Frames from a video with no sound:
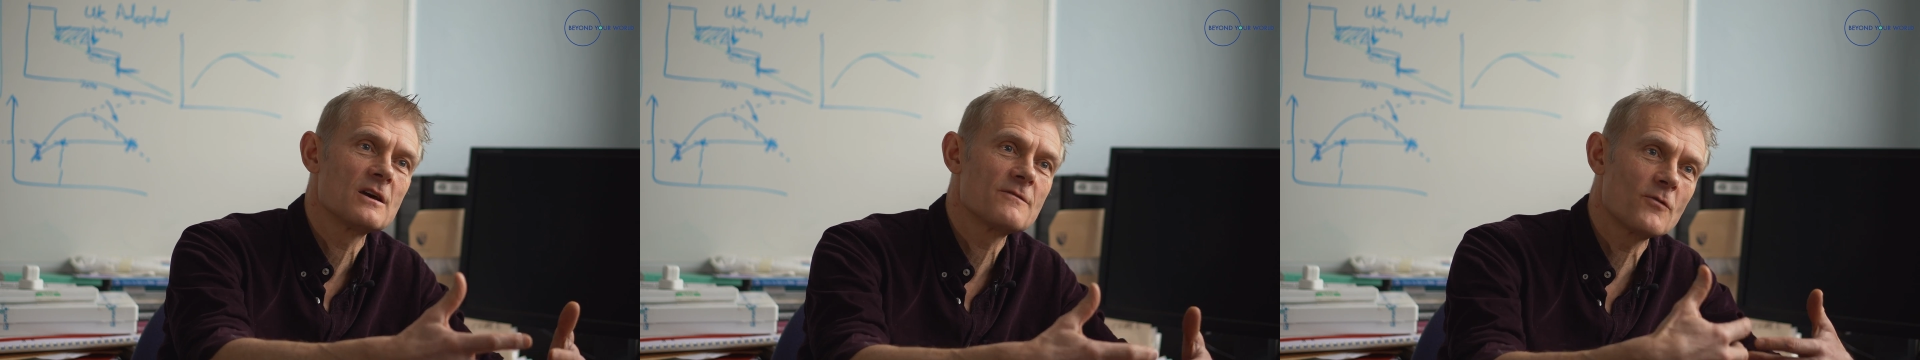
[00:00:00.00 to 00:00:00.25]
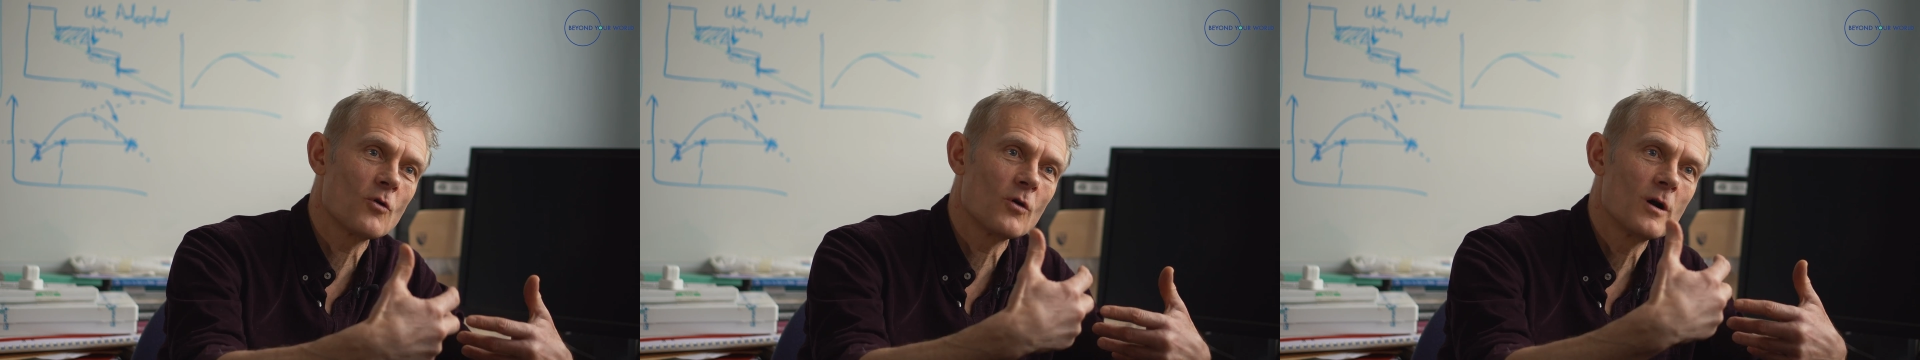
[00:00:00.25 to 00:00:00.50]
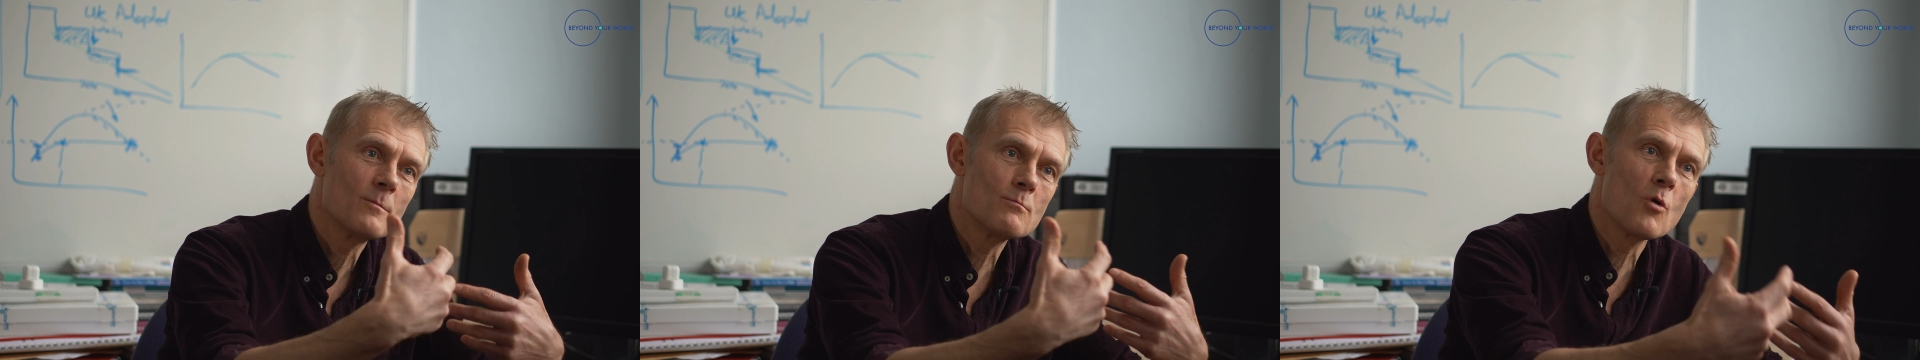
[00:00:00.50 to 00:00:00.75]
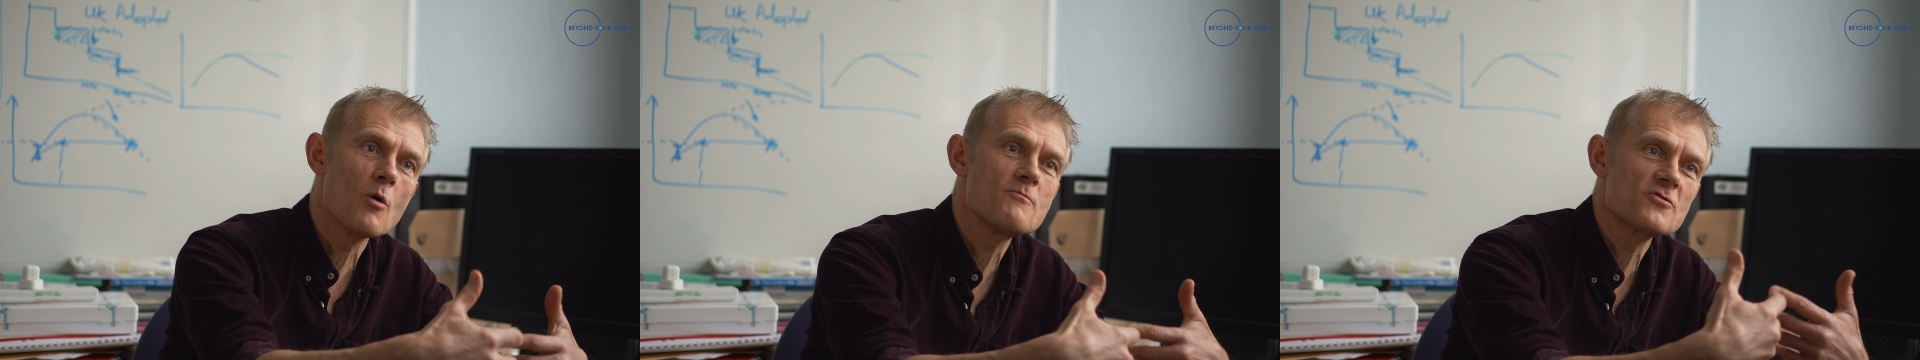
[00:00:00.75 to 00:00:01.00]
for
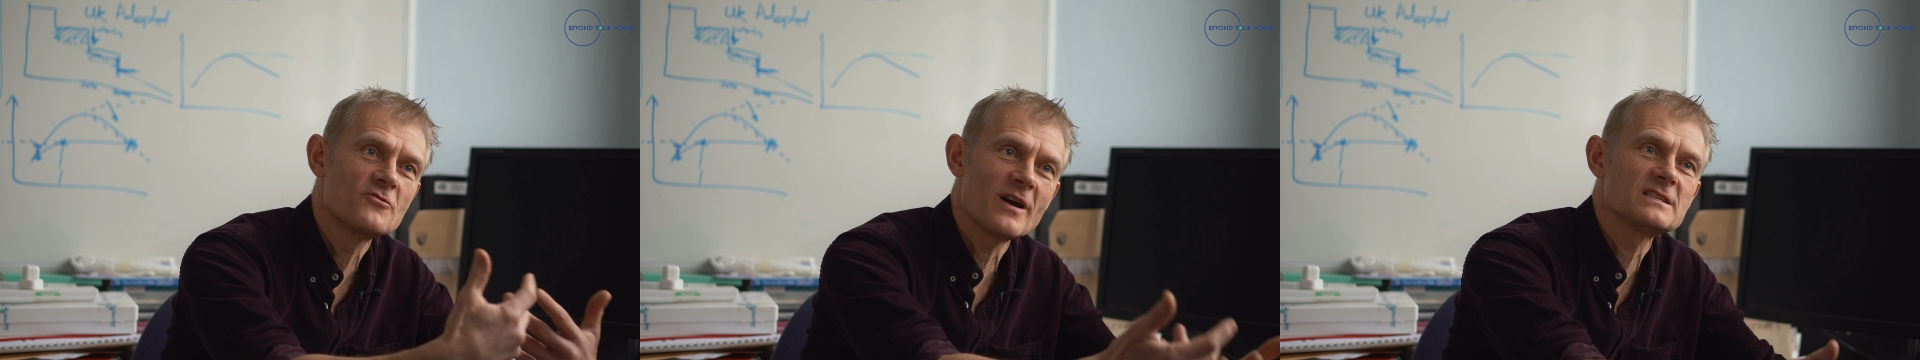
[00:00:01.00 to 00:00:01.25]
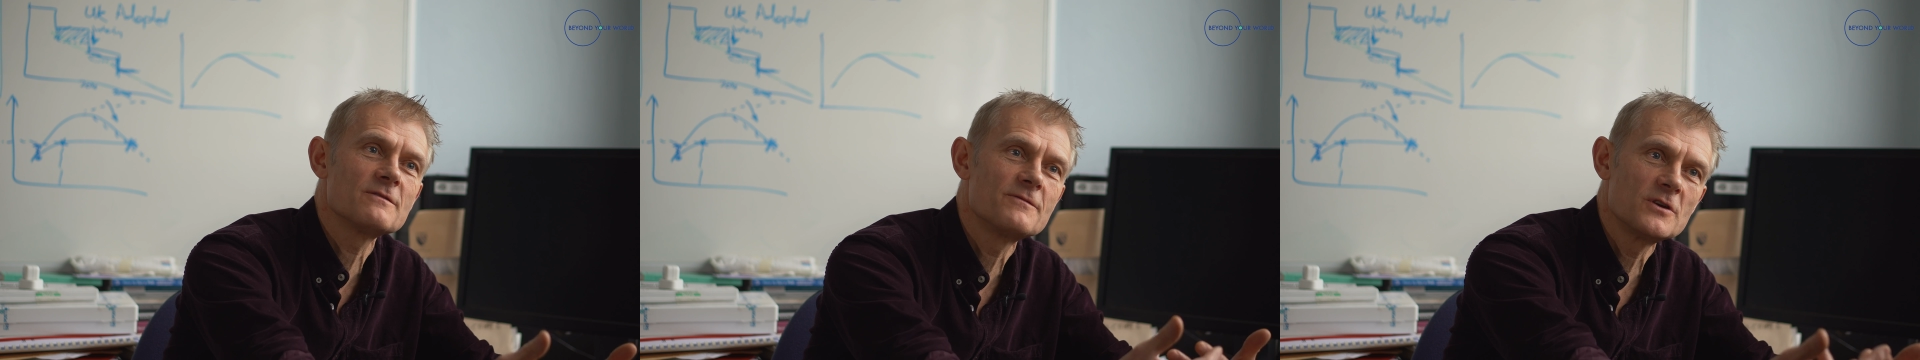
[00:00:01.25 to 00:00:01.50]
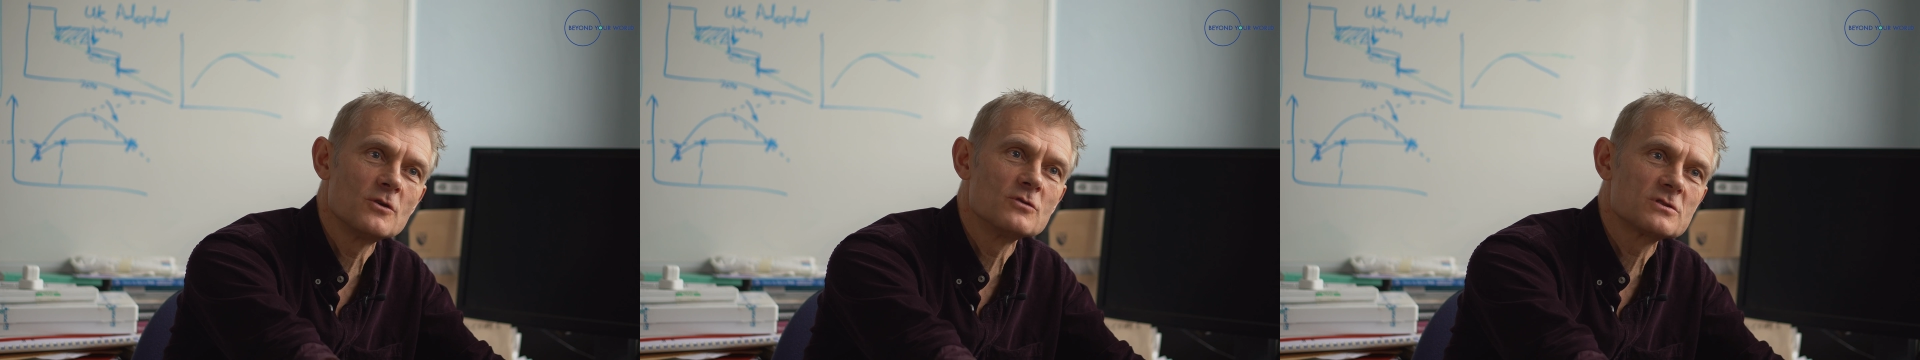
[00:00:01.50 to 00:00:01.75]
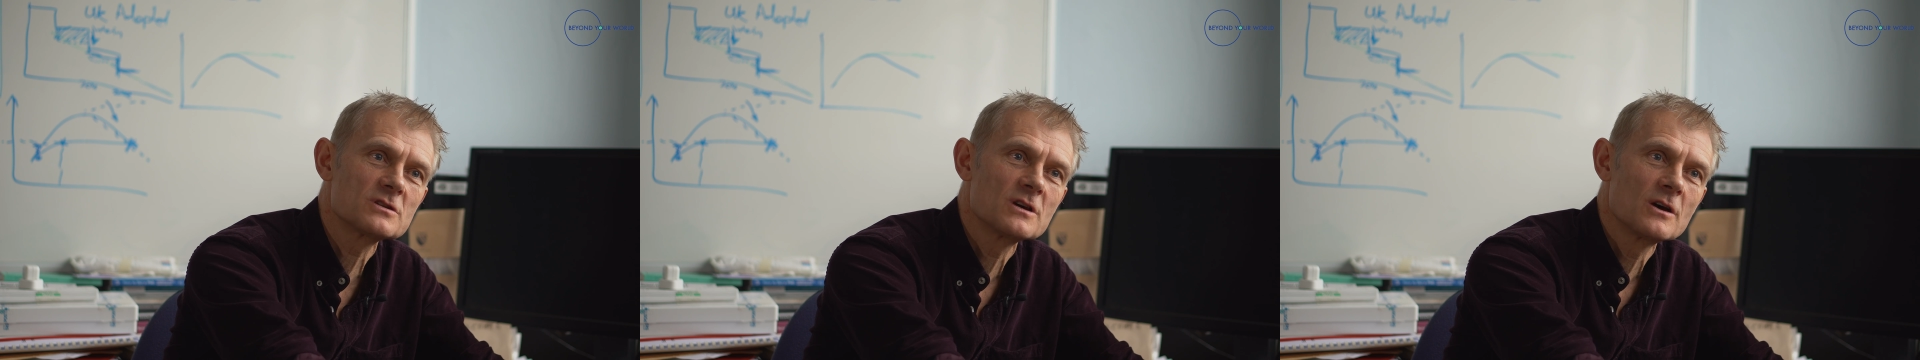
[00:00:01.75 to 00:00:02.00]
more progressive
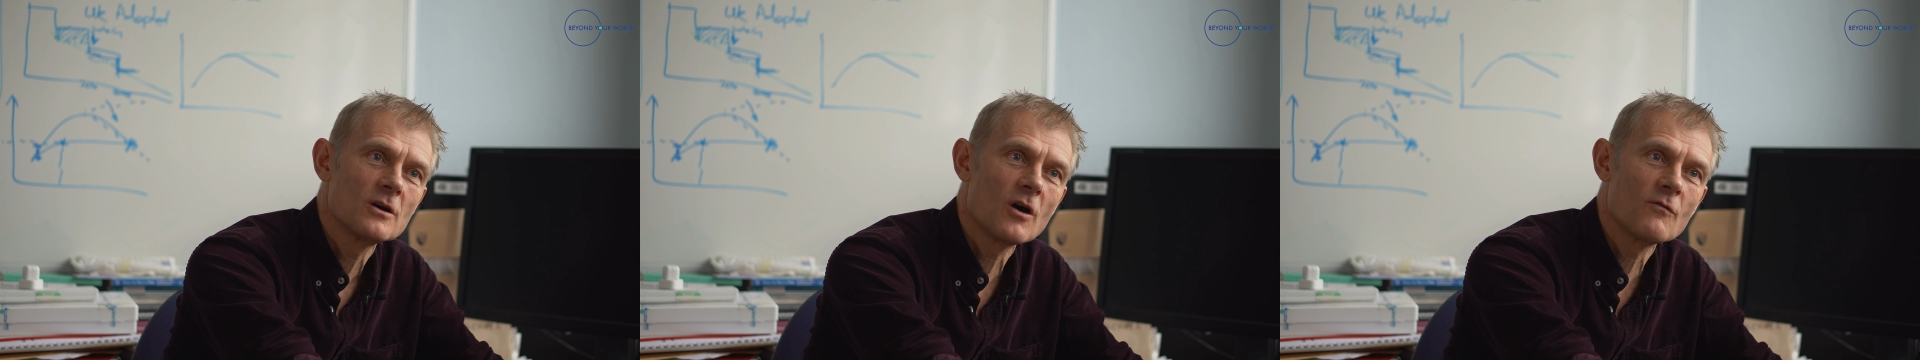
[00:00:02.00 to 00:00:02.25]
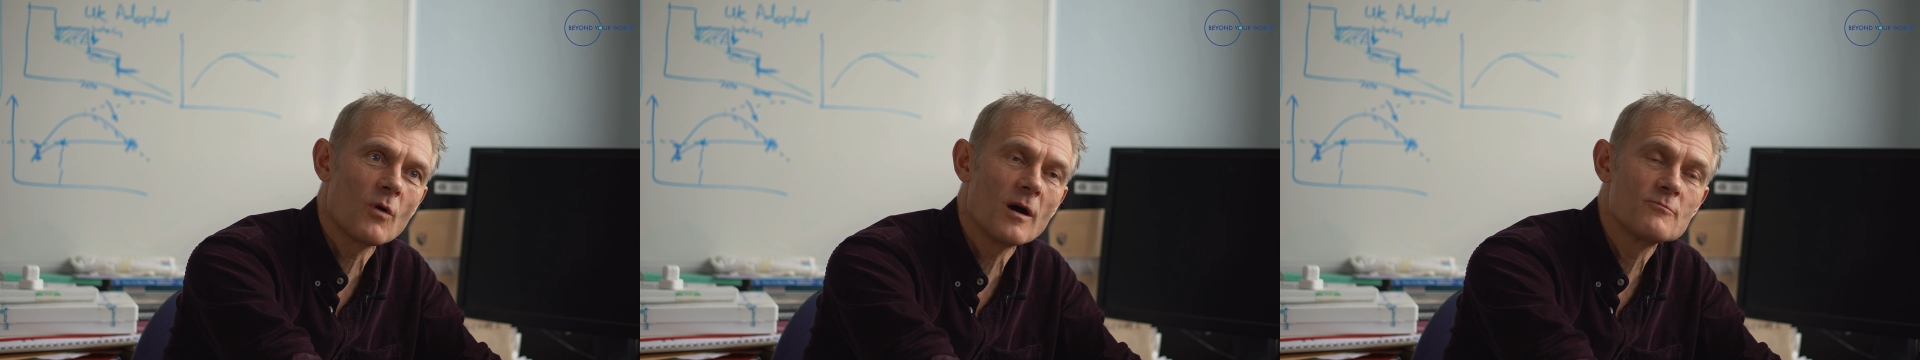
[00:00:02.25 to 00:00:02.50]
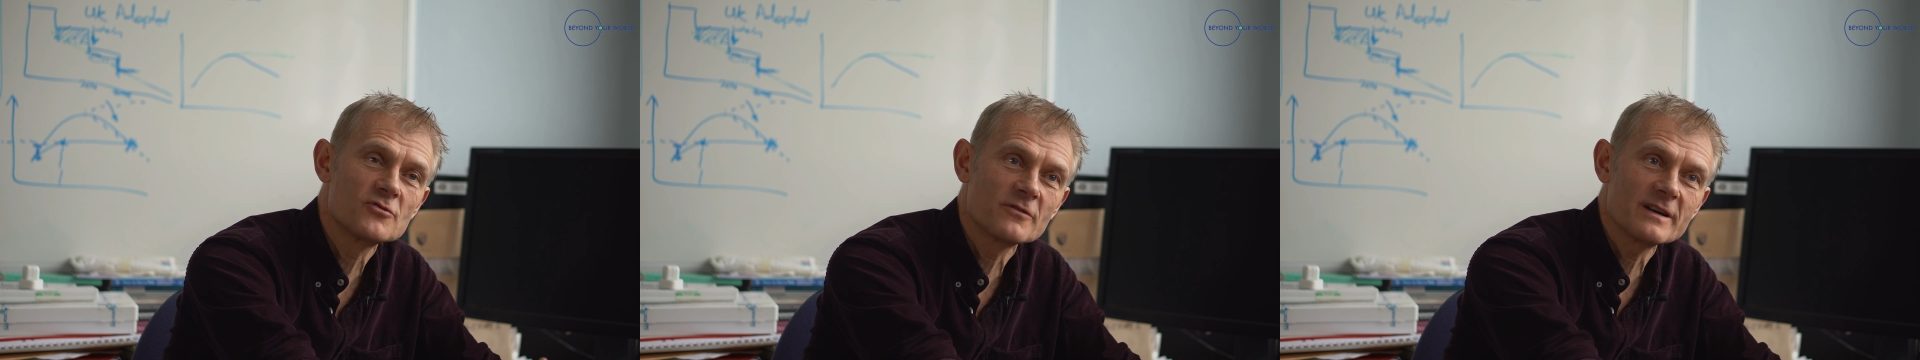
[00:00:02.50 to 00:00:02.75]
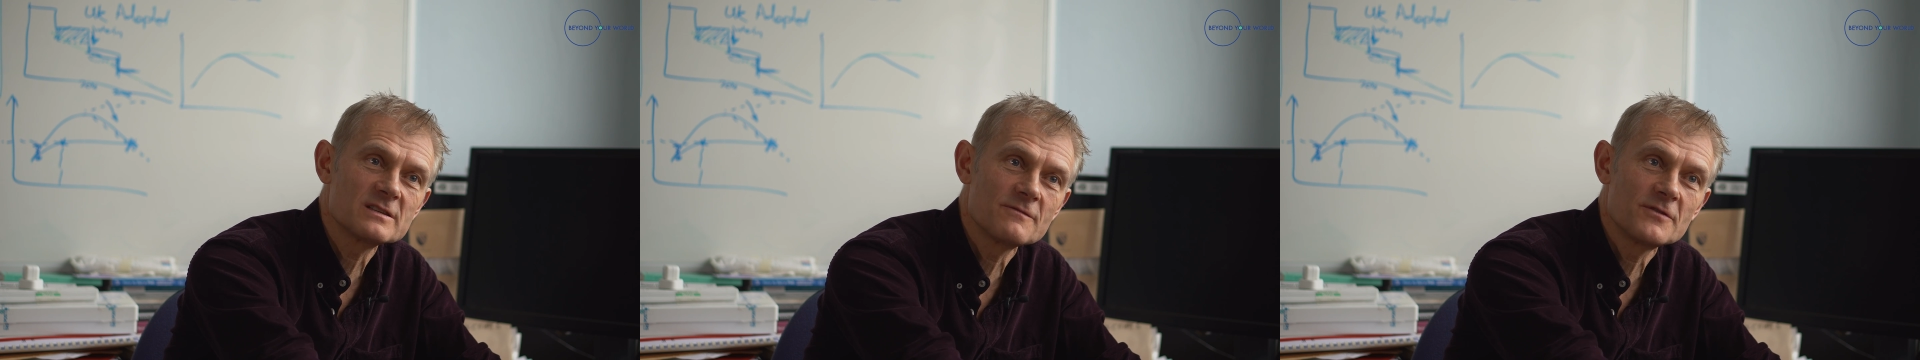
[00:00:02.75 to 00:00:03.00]
views of what a
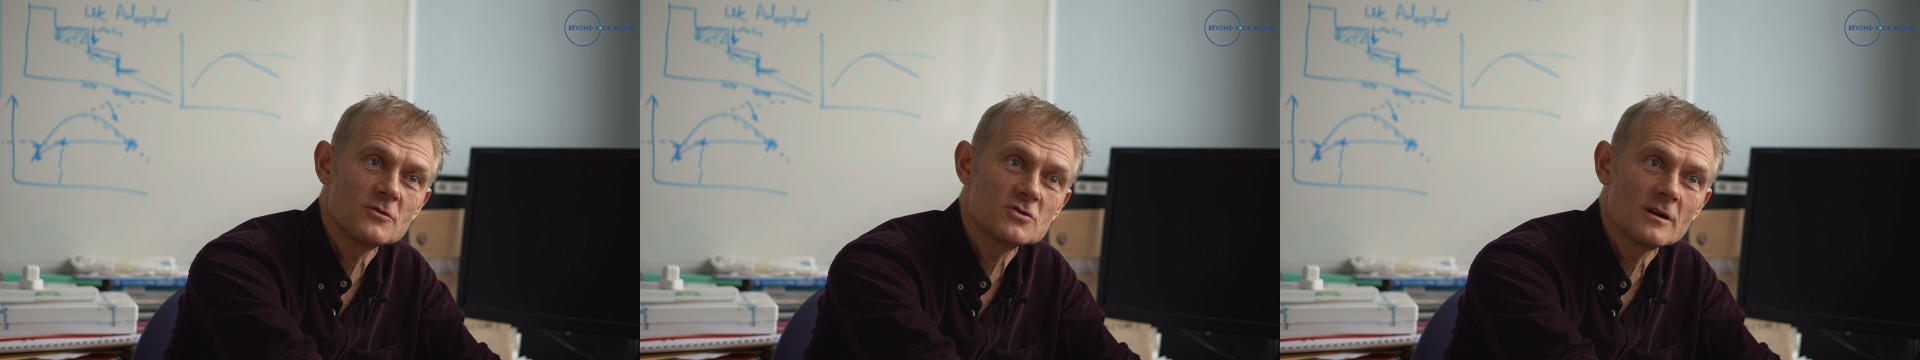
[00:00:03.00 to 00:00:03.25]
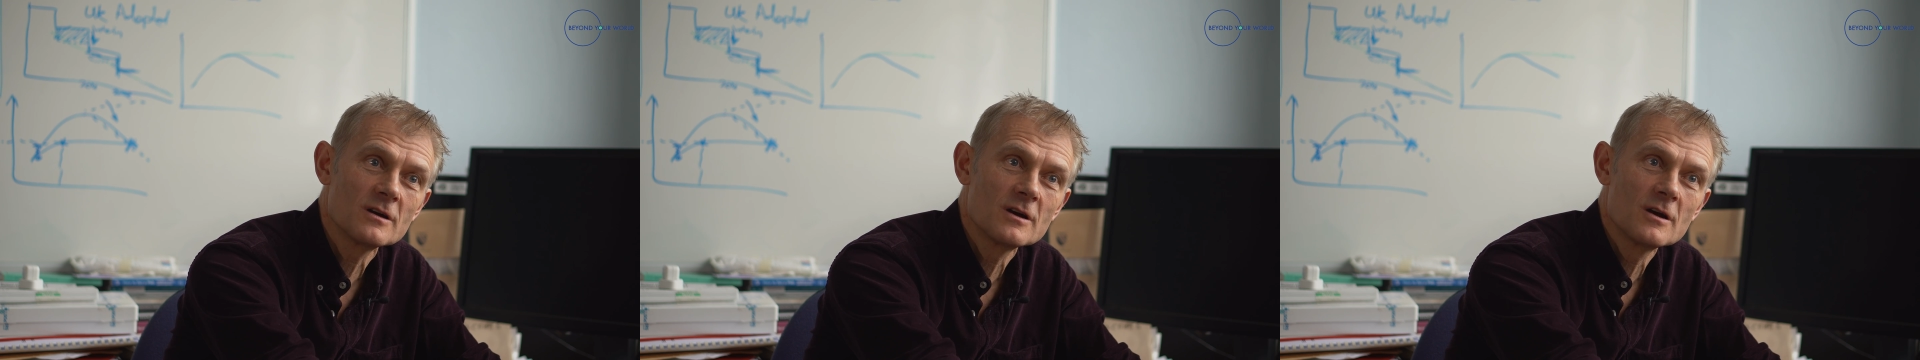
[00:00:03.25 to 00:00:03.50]
progressive future